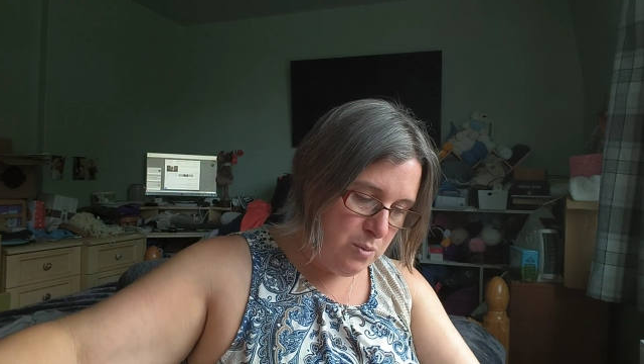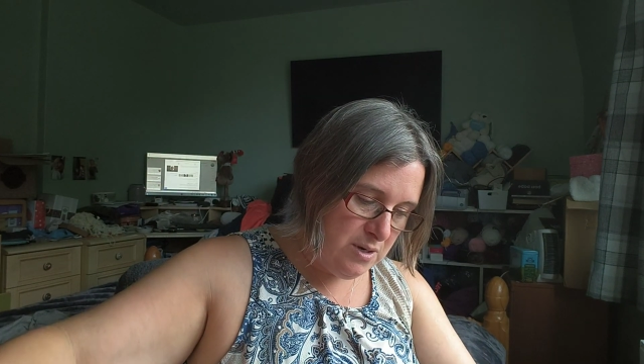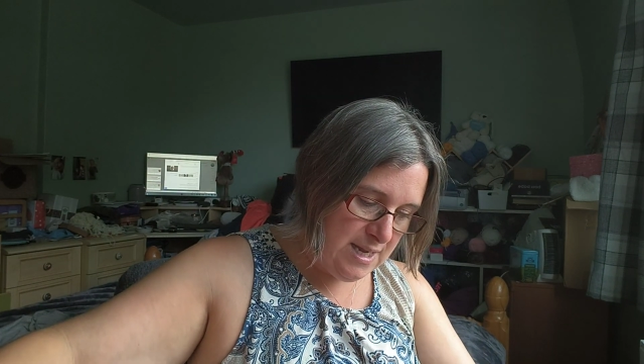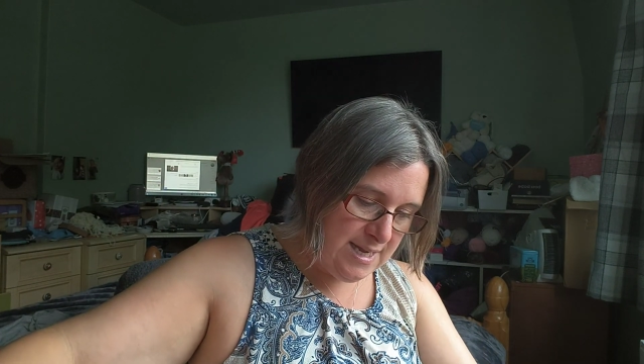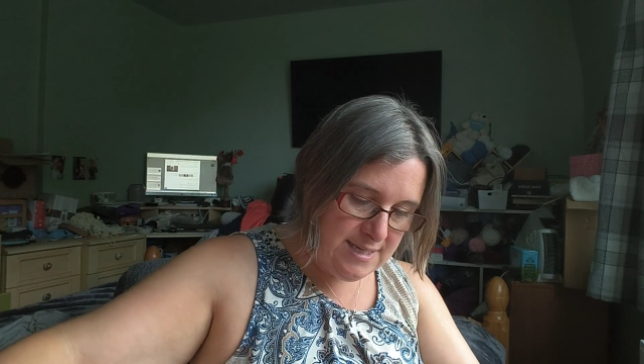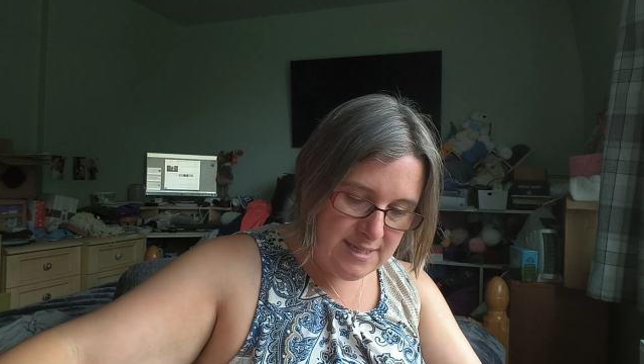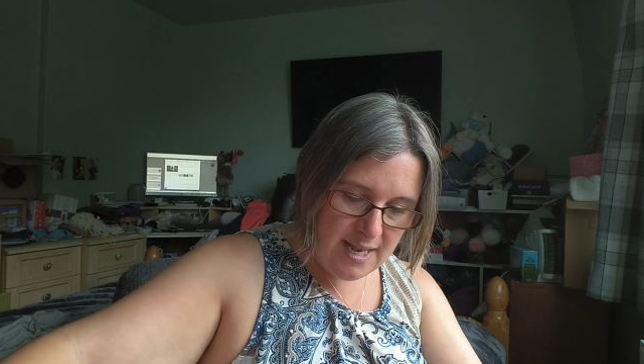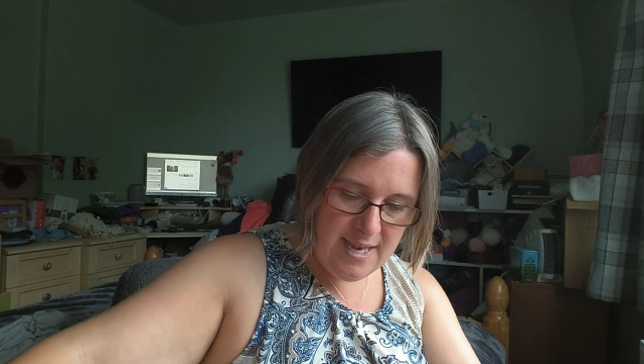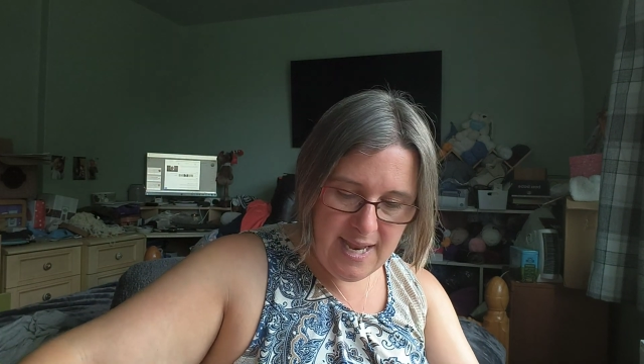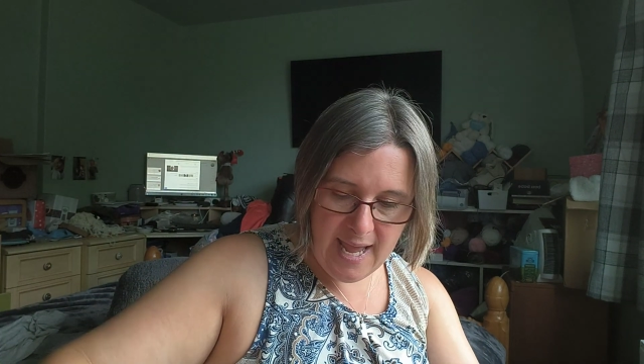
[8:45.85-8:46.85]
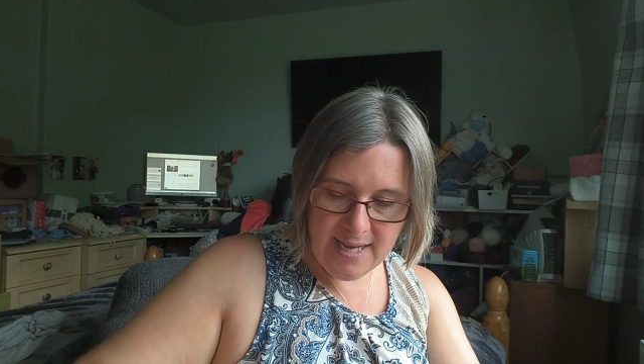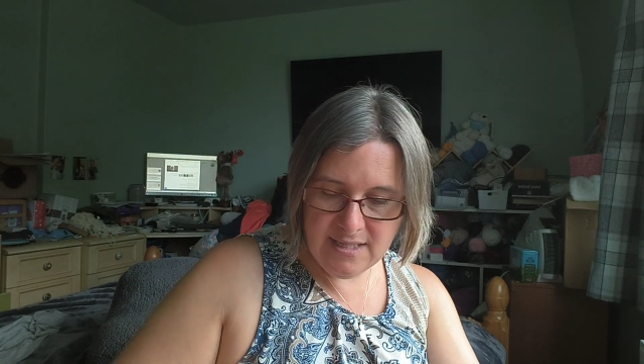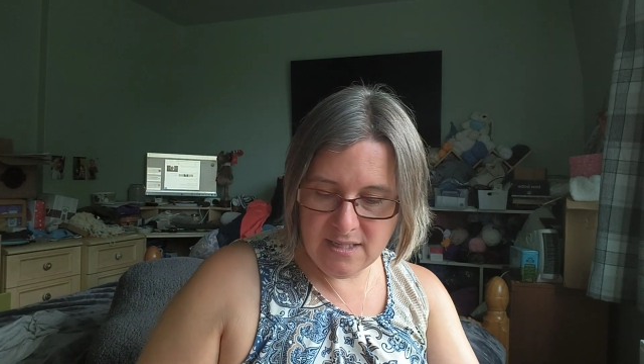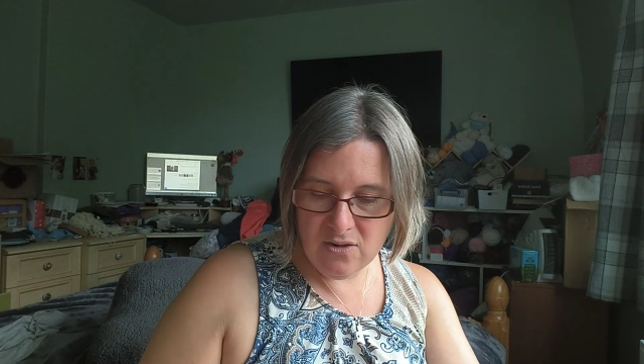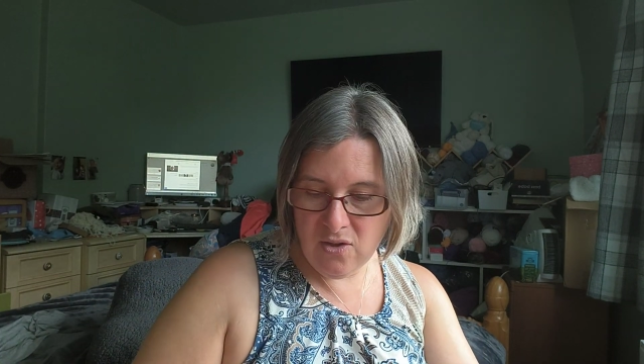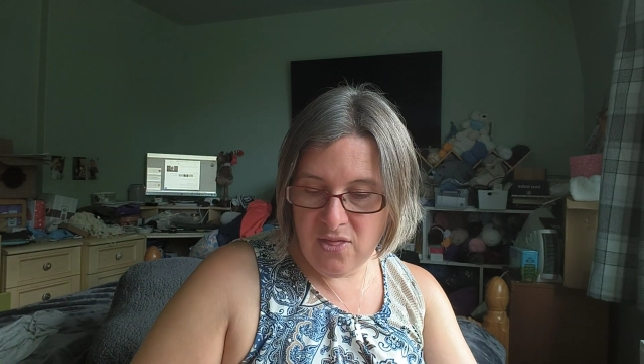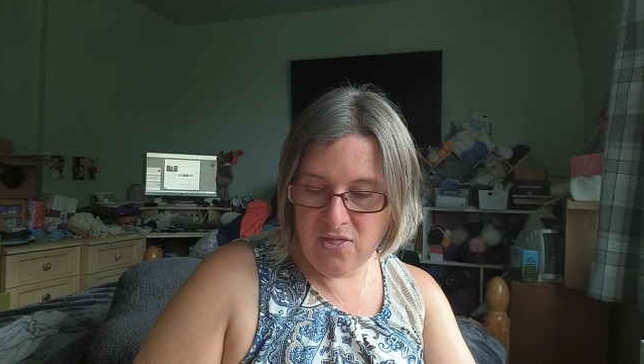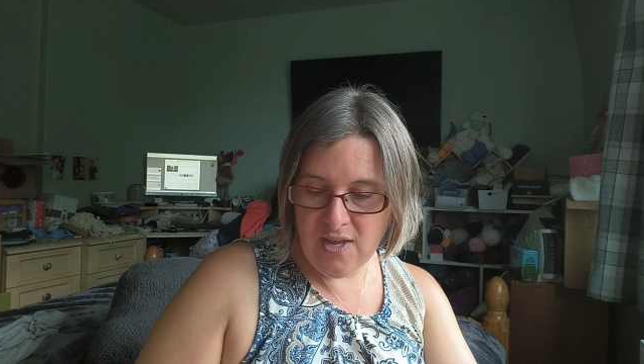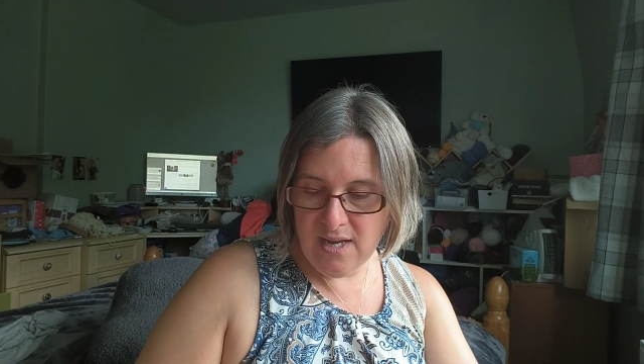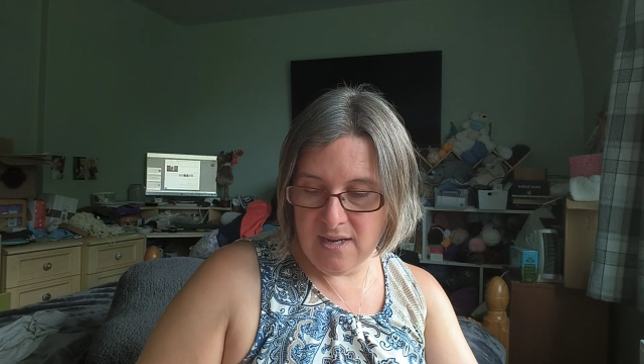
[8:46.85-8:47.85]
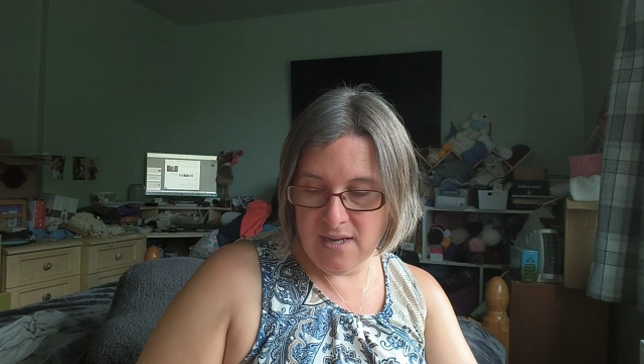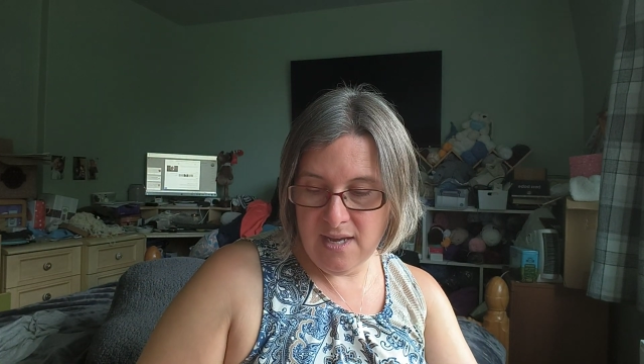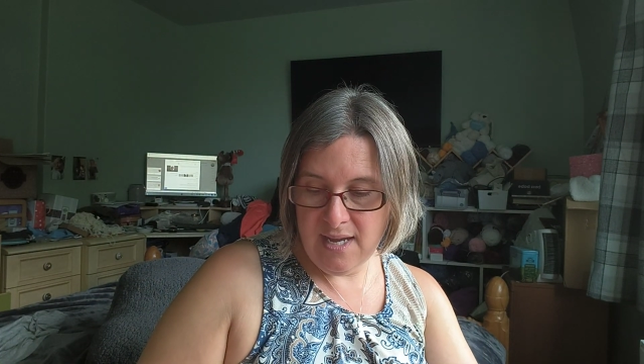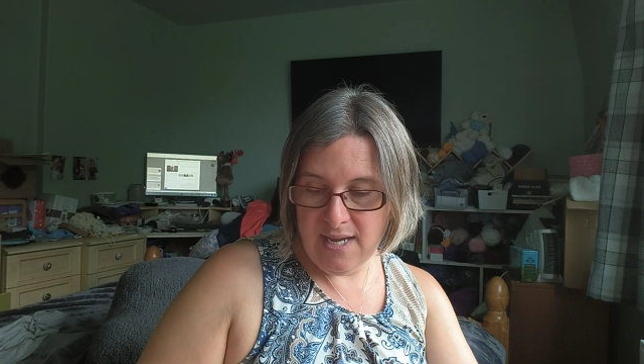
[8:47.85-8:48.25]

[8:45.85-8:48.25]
one is next, and I think